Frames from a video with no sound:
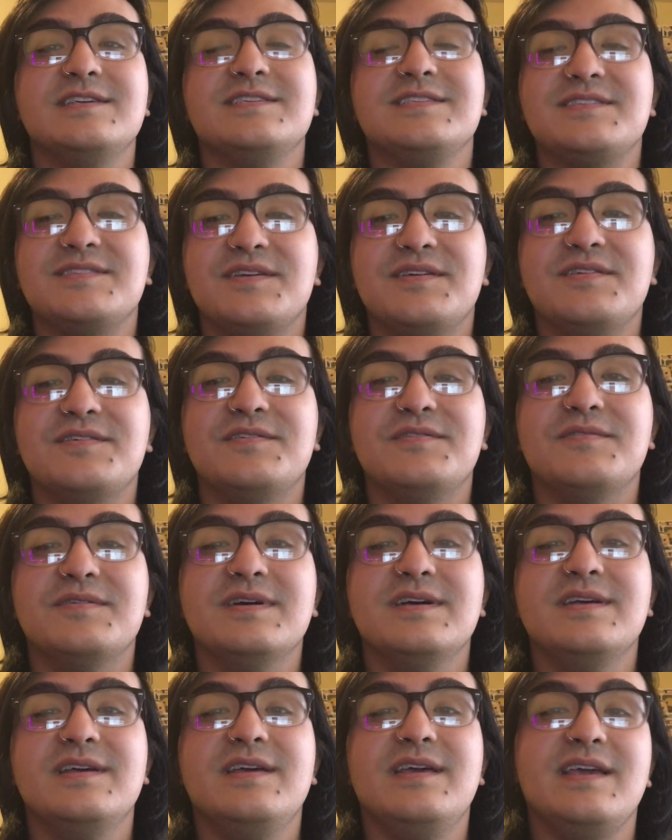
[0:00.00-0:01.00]
So
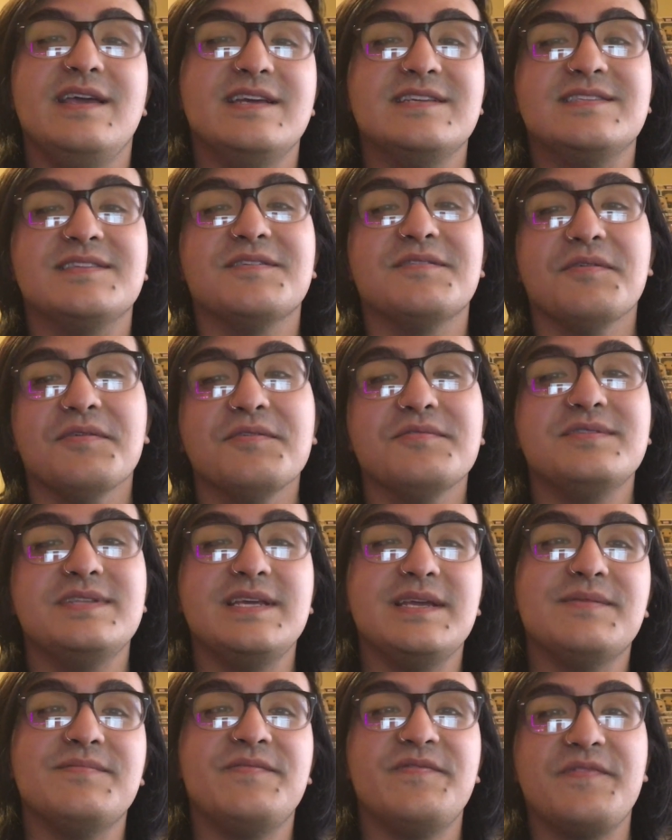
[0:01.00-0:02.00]
it's their own
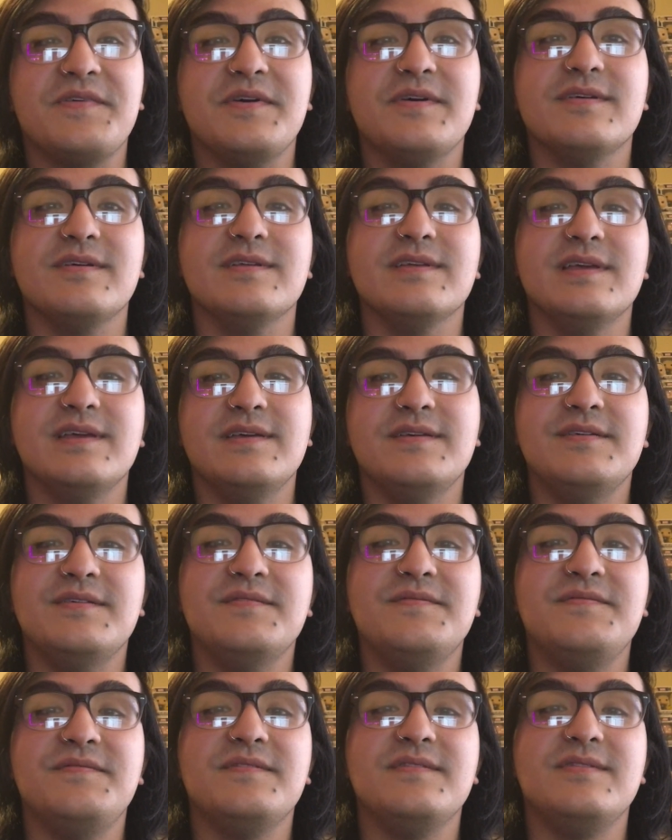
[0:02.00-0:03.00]
damn fault
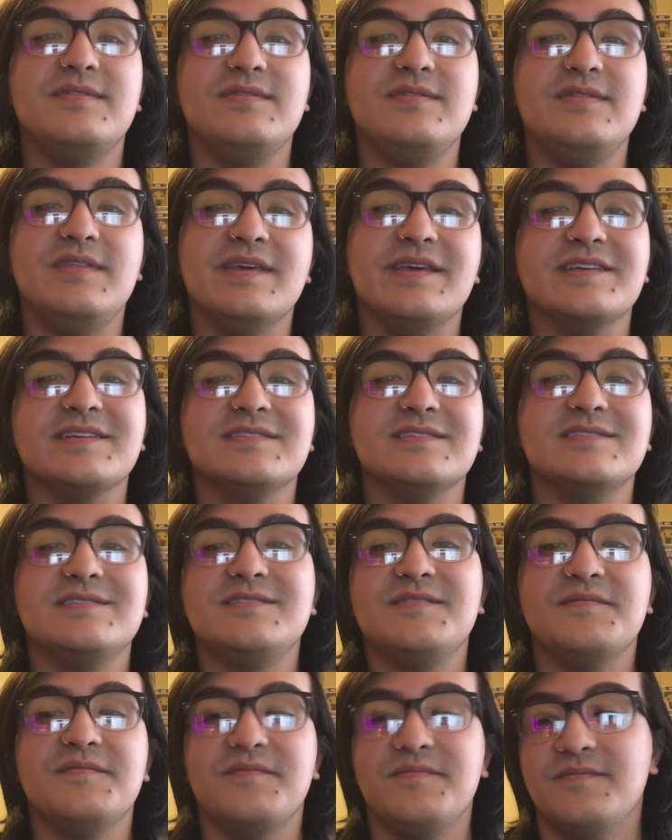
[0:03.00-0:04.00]
if
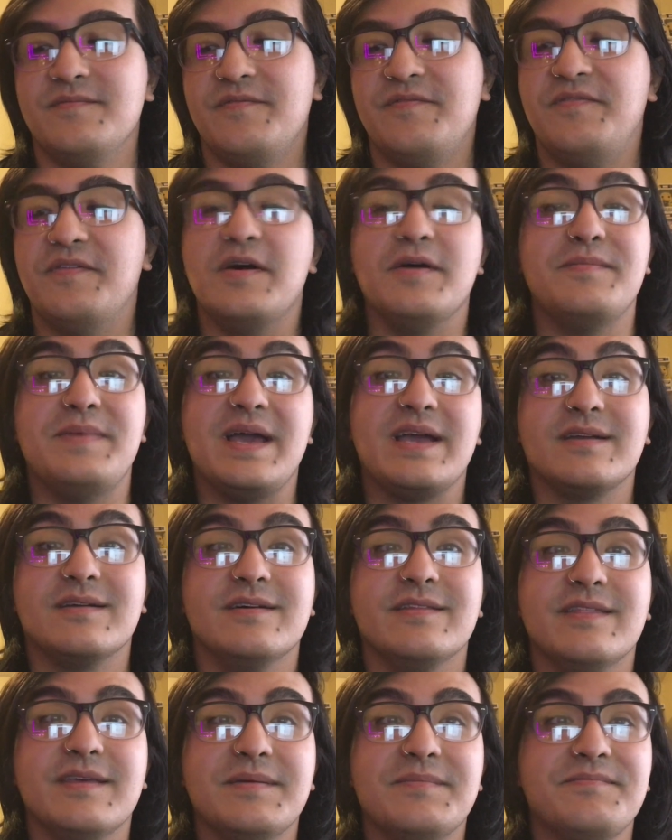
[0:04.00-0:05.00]
things fall back
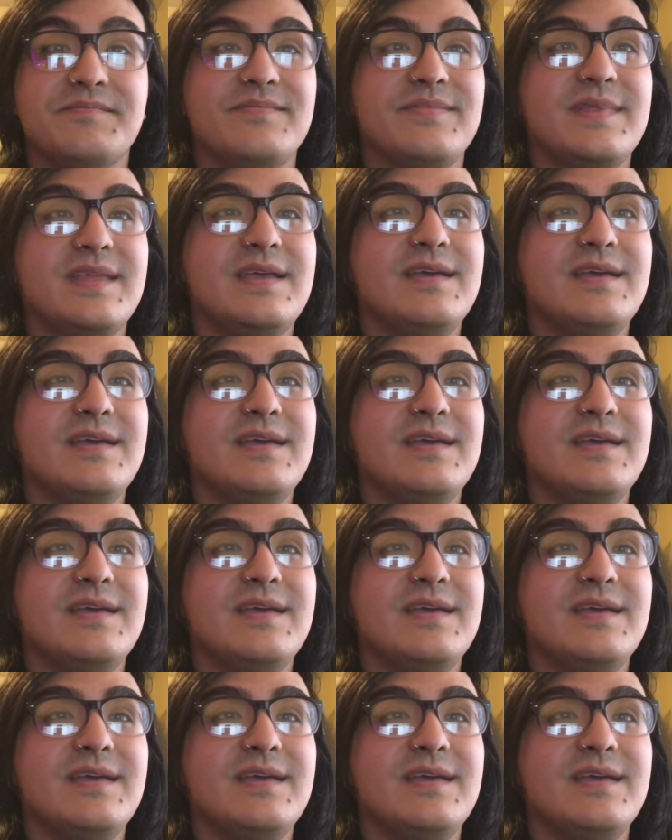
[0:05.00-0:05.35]
on them.